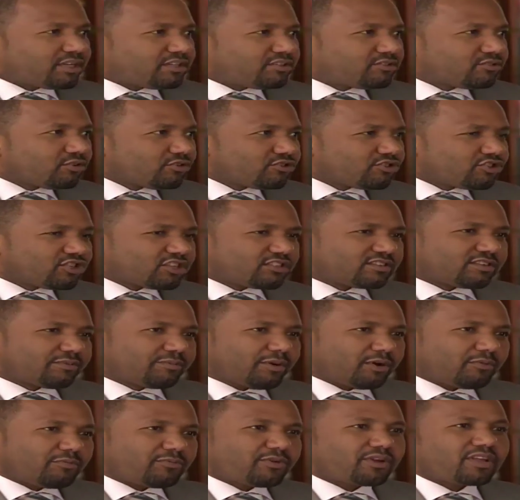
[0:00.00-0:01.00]
it's not just
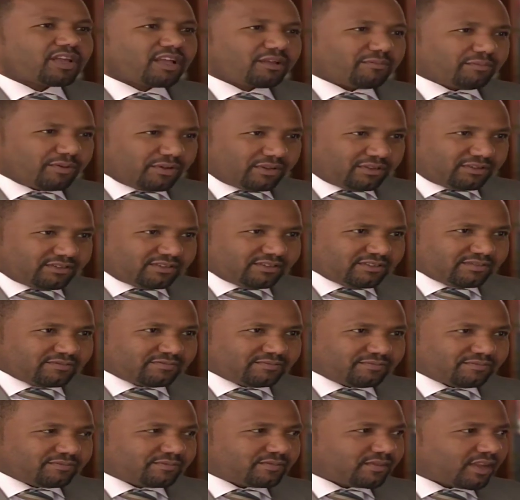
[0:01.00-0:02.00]
about bringing bills.
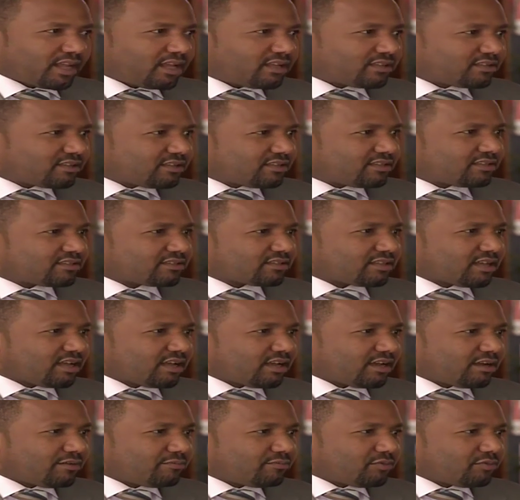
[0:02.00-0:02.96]
It is uh,